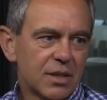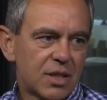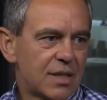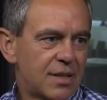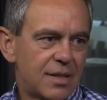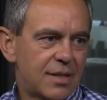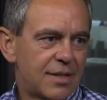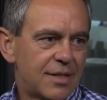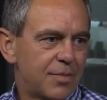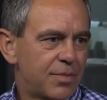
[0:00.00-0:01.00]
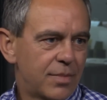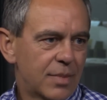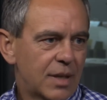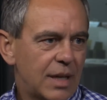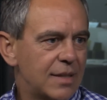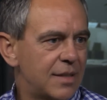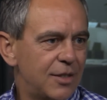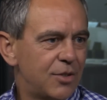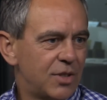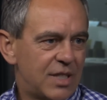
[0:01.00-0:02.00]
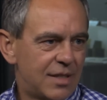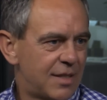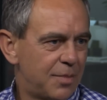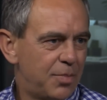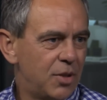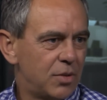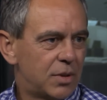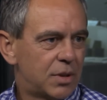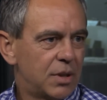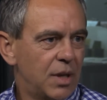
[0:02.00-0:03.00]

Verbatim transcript: justice system gets into disrepute